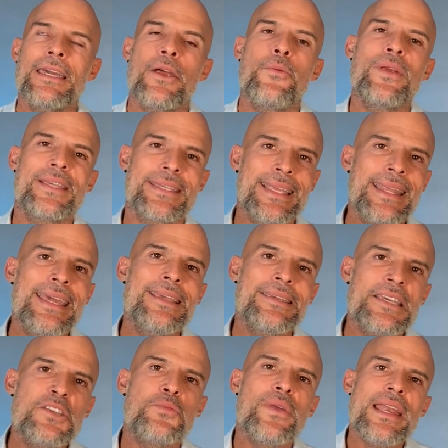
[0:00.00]
resilience
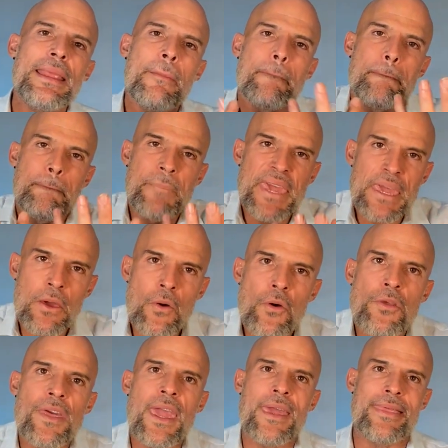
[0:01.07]
is really
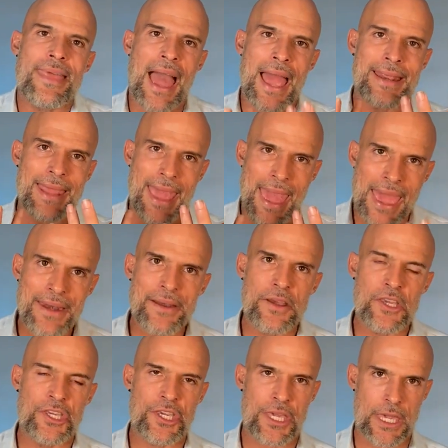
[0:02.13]
building that
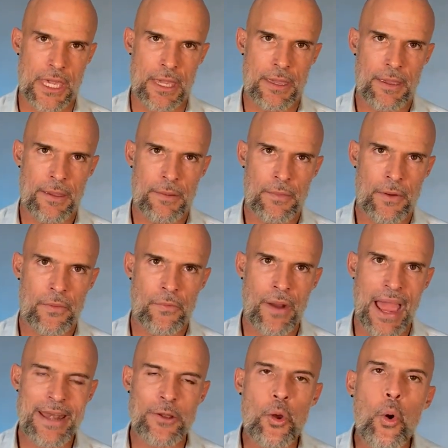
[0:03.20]
energy,
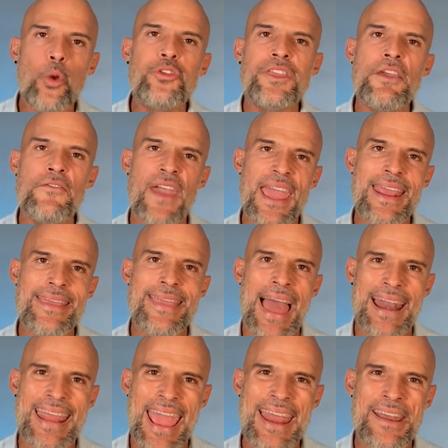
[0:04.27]
right? Cultivating
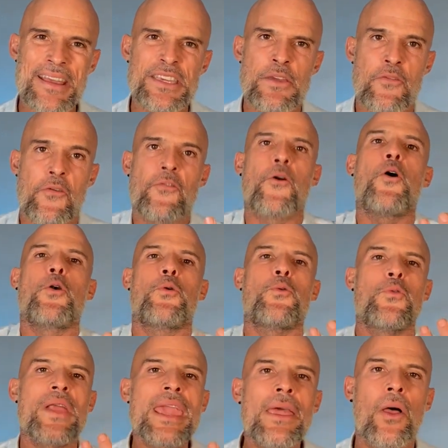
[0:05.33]
that energy for
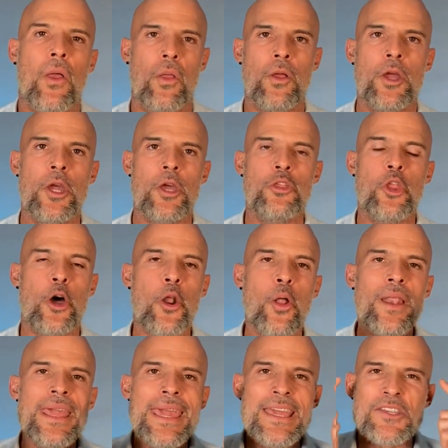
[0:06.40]
real. Not
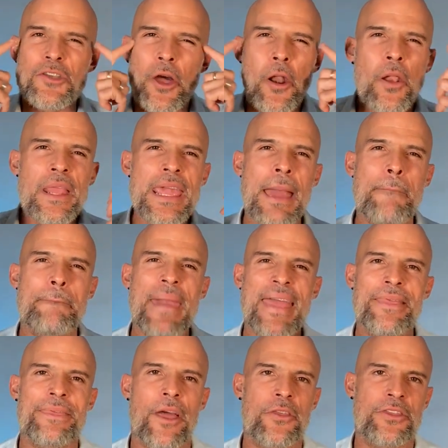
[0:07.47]
only, it's not only a
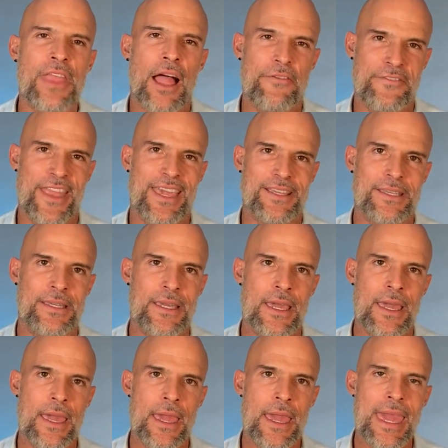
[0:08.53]
mental toughness.
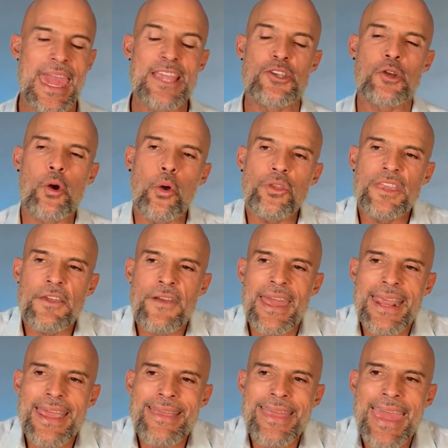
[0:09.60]
It's
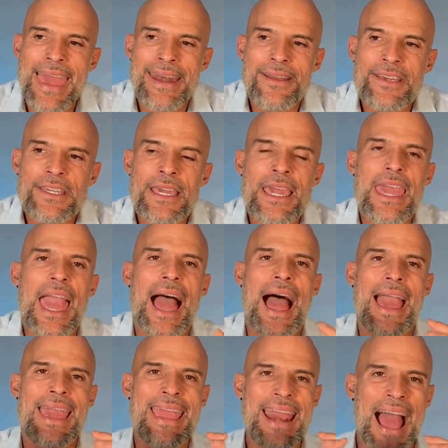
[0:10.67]
cultivating the energy
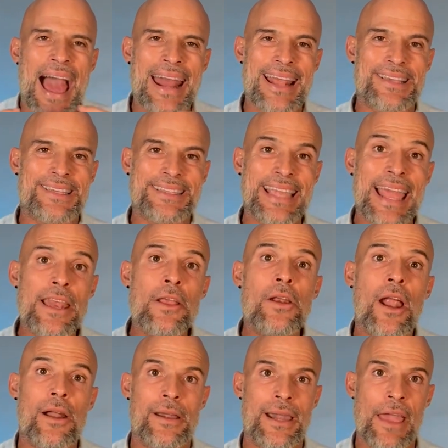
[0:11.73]
at a
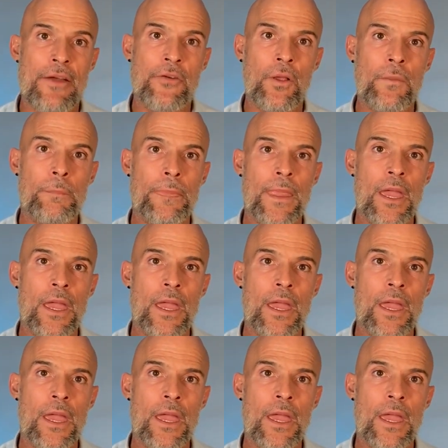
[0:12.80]
cellular level.